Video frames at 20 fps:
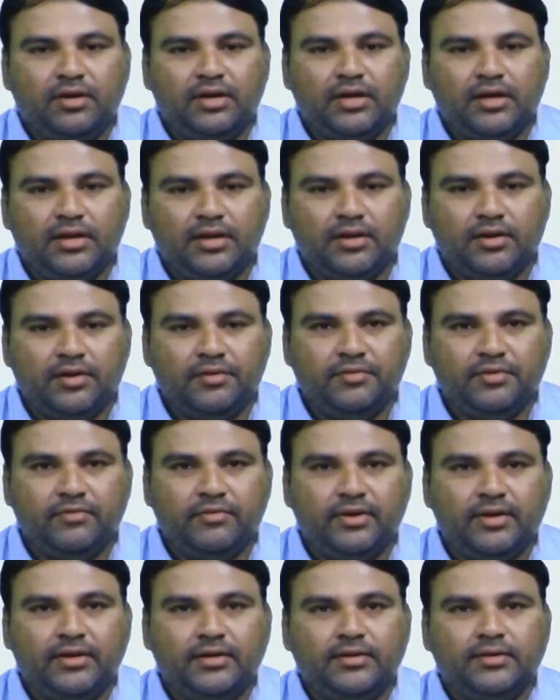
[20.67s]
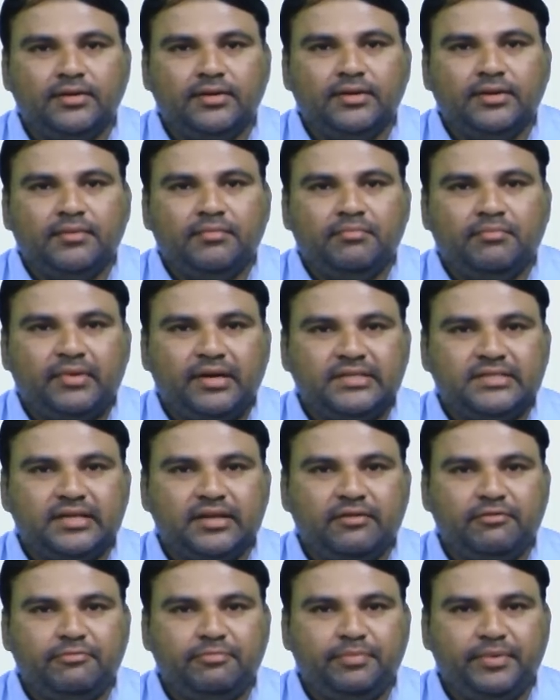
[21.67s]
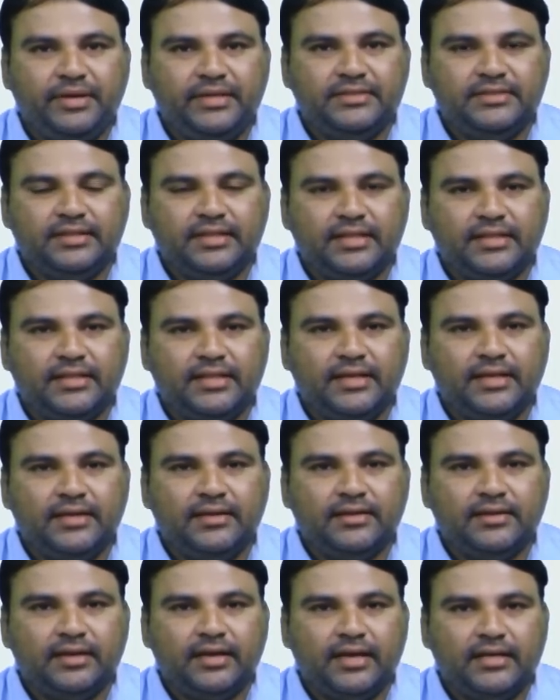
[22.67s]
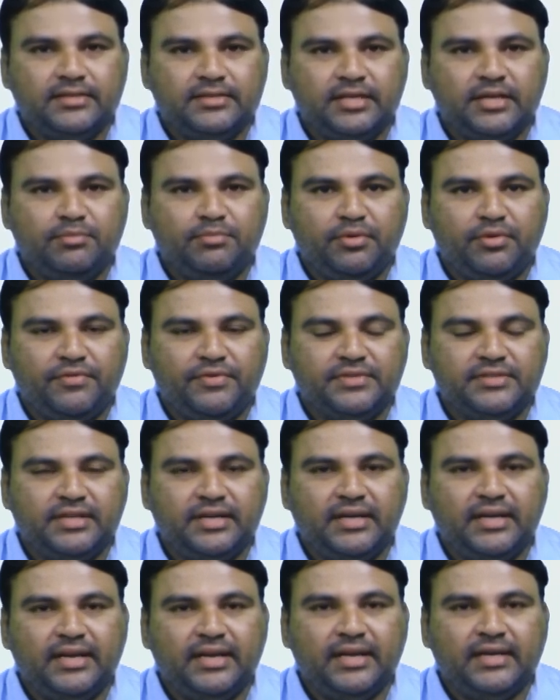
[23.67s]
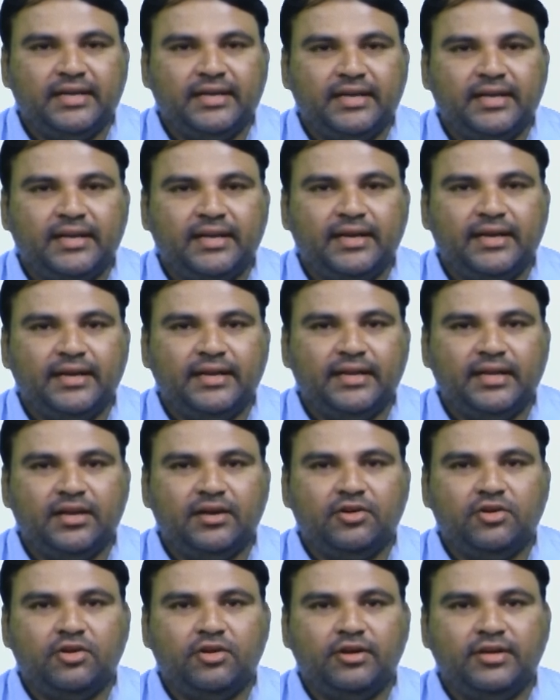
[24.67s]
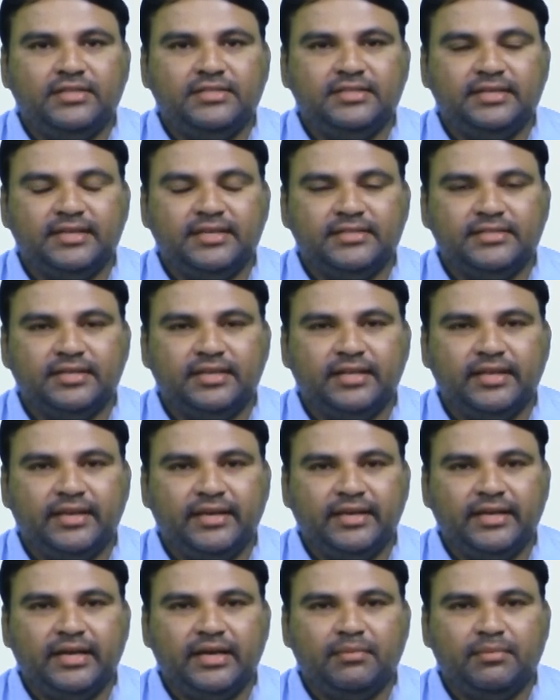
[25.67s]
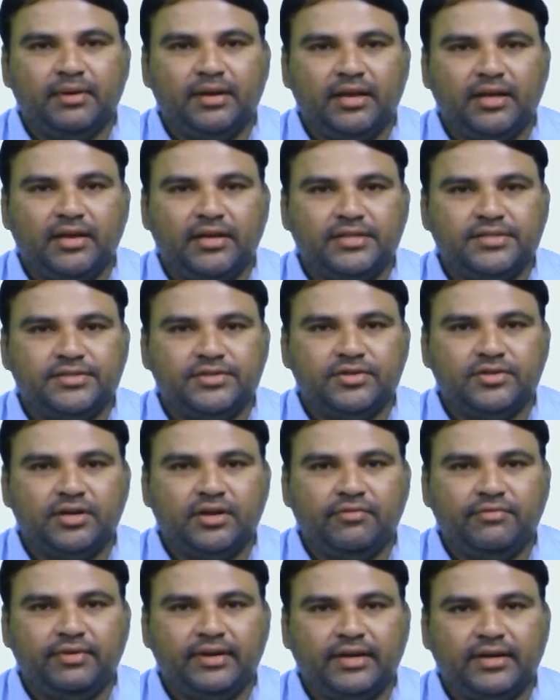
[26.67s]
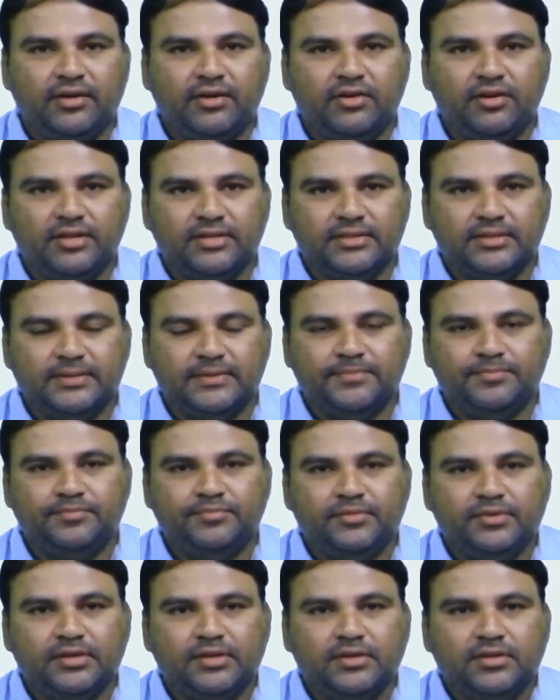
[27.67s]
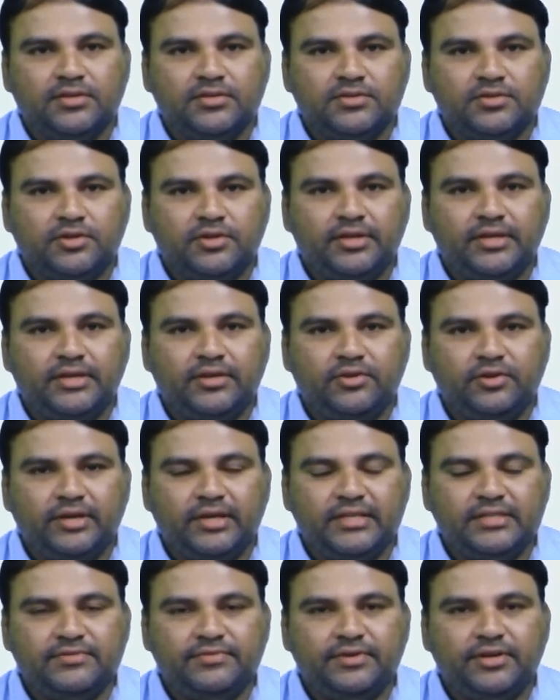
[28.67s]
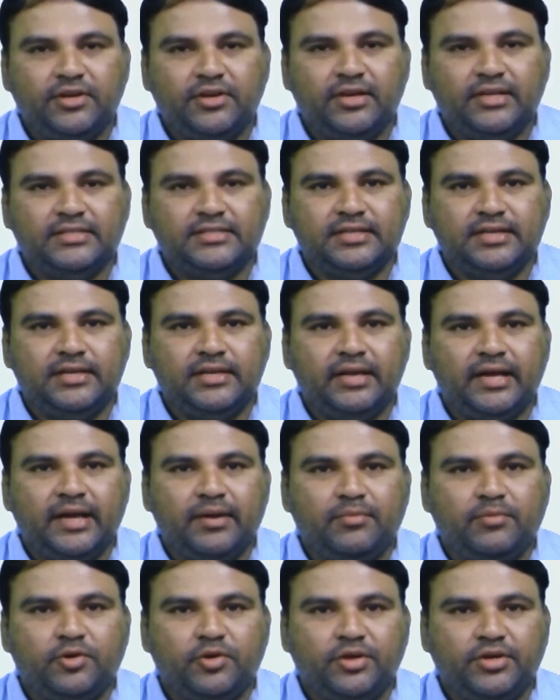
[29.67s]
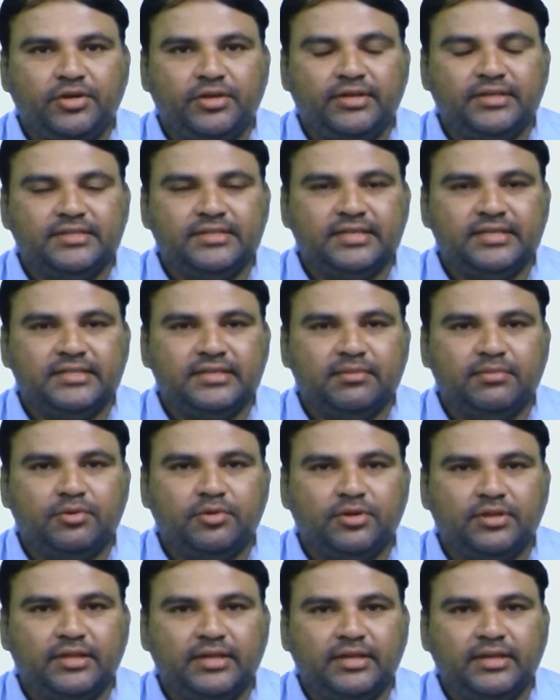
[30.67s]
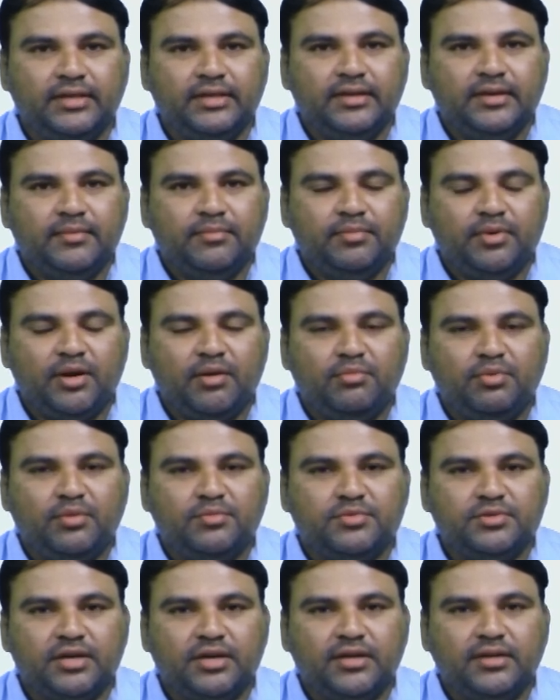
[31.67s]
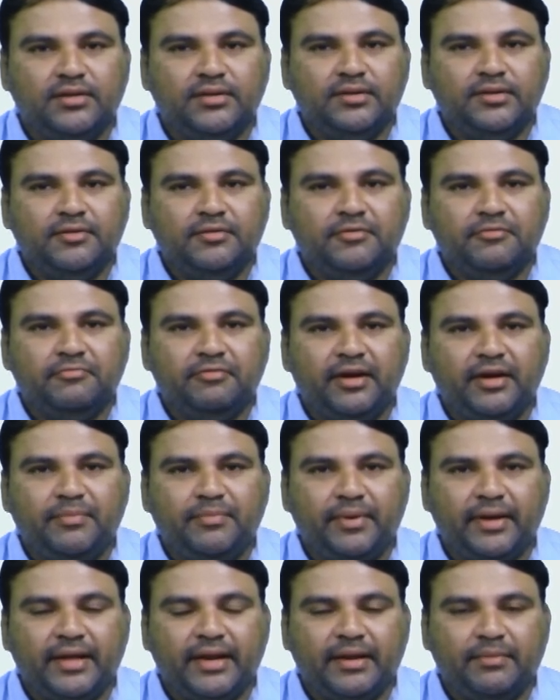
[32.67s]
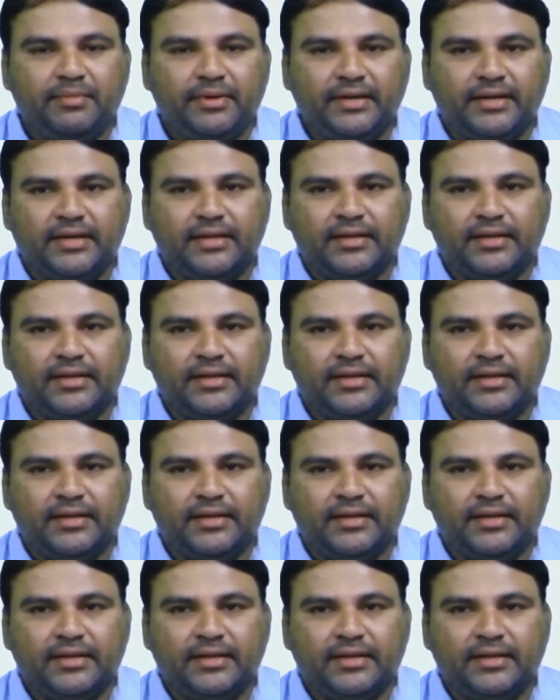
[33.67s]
Hello everyone, myself P. Jithendar, Assistant Professor in Electrical and Electronics Engineering, MLR Institute of Technology. So in today's video lecture, I am going to discuss about the problems on Y parameter.